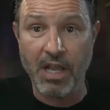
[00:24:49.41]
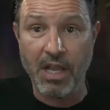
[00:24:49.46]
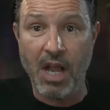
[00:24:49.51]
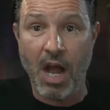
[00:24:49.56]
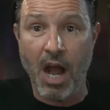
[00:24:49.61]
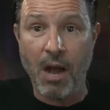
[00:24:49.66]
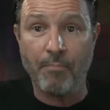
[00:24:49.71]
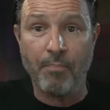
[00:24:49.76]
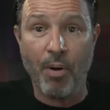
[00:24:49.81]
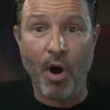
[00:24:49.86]

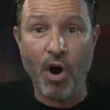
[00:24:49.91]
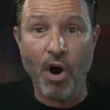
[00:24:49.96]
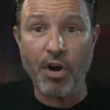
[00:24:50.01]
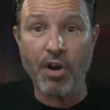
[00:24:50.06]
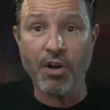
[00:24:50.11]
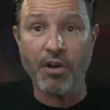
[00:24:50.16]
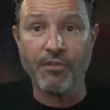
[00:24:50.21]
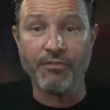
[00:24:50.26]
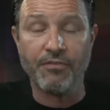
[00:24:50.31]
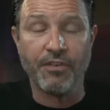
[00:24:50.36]
I'm part
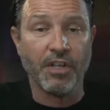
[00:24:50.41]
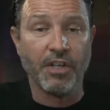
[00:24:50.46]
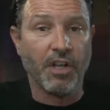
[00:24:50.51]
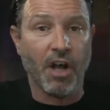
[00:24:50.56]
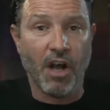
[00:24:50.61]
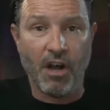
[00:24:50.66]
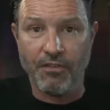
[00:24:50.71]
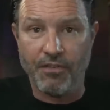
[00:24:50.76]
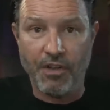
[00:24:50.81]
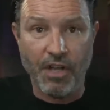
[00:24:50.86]
of
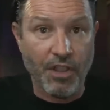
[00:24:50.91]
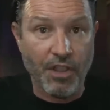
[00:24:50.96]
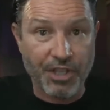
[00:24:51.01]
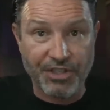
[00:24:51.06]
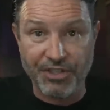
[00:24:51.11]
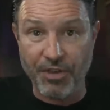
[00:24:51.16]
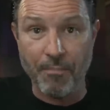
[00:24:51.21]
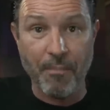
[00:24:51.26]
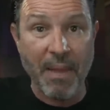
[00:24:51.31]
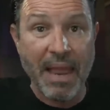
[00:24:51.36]
of this
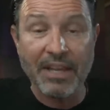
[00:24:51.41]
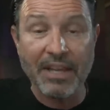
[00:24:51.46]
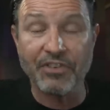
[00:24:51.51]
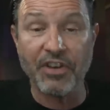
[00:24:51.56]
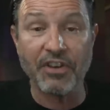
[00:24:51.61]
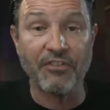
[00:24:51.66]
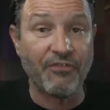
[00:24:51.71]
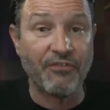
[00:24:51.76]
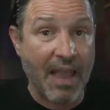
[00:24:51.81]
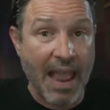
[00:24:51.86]

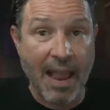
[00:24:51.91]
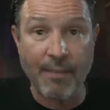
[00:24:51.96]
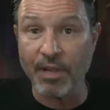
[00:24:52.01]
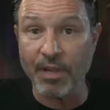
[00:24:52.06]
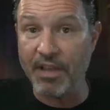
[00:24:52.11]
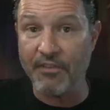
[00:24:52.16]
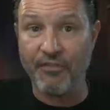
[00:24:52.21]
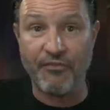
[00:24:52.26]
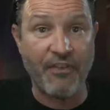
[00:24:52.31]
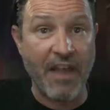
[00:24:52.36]
amazing family
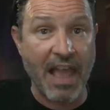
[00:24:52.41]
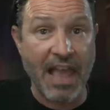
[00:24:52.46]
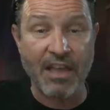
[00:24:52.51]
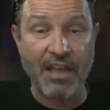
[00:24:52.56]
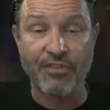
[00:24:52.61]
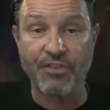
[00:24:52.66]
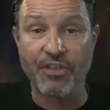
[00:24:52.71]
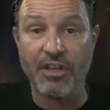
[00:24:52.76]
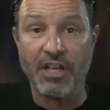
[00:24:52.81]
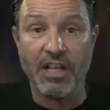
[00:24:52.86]
of
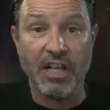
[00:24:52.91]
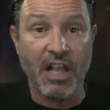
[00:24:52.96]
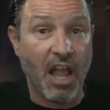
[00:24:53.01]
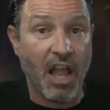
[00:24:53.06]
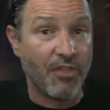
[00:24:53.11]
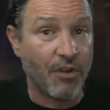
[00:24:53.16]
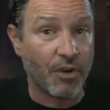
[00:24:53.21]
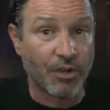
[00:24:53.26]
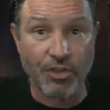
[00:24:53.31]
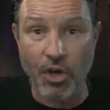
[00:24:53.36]
faith, and
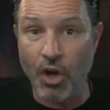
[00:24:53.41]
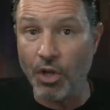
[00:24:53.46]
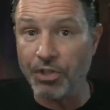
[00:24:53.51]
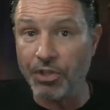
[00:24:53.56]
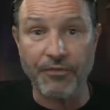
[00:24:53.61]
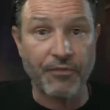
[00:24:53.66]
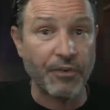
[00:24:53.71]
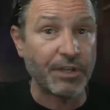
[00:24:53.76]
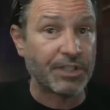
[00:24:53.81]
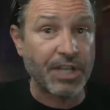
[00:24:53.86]
there's all
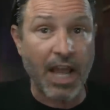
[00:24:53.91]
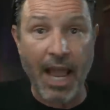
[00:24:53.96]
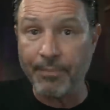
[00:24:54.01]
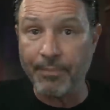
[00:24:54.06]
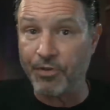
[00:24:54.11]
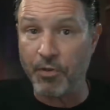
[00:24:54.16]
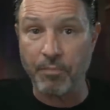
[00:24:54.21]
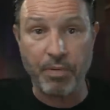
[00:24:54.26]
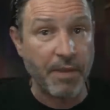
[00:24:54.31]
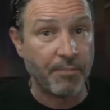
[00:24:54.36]
different types
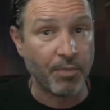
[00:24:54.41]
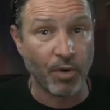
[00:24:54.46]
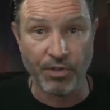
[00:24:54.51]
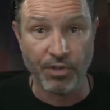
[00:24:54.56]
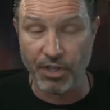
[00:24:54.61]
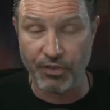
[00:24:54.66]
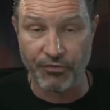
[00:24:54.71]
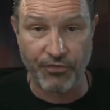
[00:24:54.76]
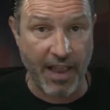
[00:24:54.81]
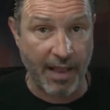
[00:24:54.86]
of people in
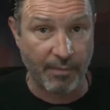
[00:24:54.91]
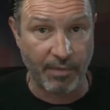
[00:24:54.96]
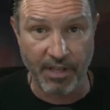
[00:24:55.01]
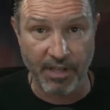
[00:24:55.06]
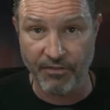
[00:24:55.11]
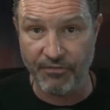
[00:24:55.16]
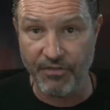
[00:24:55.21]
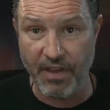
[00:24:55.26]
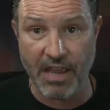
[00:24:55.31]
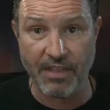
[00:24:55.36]
this family of
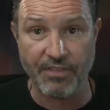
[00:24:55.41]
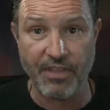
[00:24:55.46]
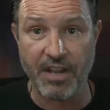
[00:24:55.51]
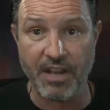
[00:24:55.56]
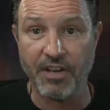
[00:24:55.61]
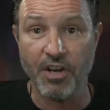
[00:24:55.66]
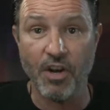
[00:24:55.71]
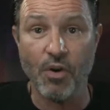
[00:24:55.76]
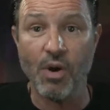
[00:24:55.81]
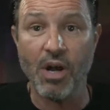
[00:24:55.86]
faith. And you
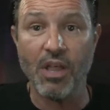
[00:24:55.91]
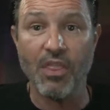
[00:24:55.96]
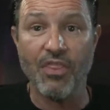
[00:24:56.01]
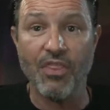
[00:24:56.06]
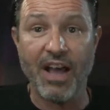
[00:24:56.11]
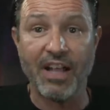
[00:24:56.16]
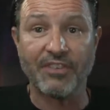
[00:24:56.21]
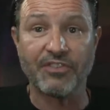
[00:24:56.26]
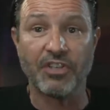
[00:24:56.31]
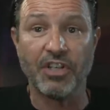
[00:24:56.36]
know what?
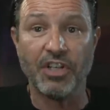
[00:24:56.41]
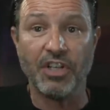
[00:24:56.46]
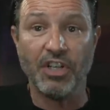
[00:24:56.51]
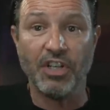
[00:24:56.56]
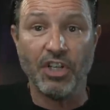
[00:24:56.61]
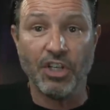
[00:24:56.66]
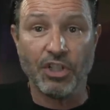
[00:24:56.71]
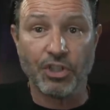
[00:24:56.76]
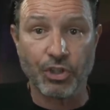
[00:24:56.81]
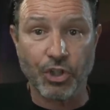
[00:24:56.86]
That's
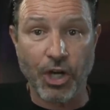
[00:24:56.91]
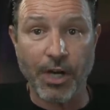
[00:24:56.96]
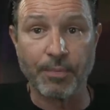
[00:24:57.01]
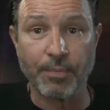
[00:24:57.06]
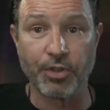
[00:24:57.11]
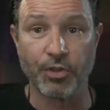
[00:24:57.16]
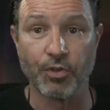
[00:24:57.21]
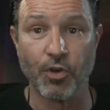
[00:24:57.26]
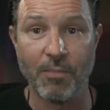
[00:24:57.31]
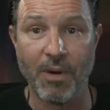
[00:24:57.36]

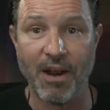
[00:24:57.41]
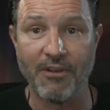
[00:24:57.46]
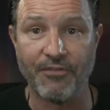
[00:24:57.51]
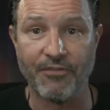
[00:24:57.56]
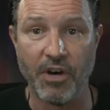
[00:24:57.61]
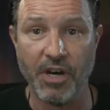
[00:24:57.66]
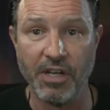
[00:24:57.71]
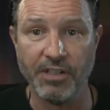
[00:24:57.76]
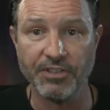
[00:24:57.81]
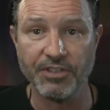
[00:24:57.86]
scriptural, my
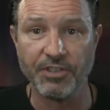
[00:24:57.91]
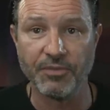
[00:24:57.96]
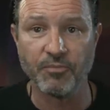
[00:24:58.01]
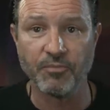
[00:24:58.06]
friends.